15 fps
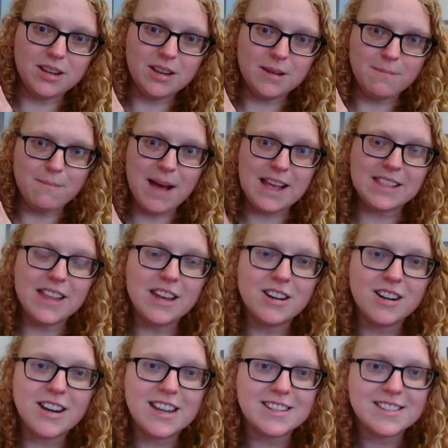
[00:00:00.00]
my
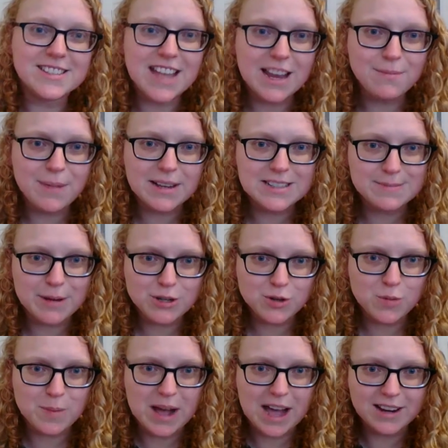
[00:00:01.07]
letter inside my
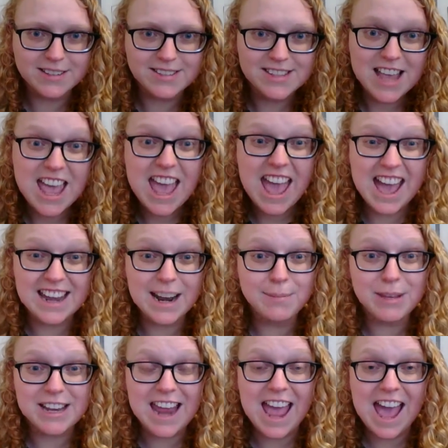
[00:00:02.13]
special box, and
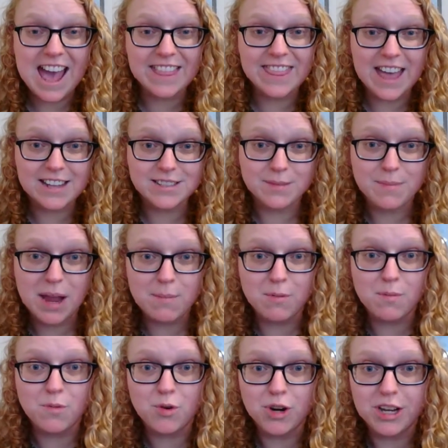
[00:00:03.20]
I'm going to add that to my
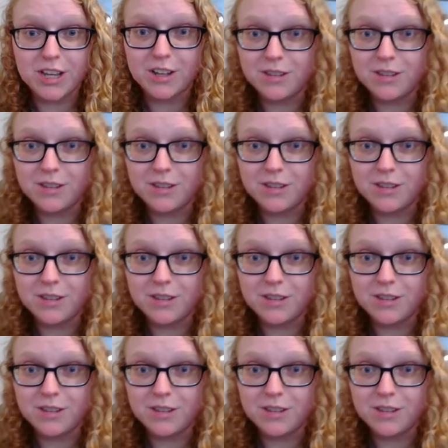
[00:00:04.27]
memorial.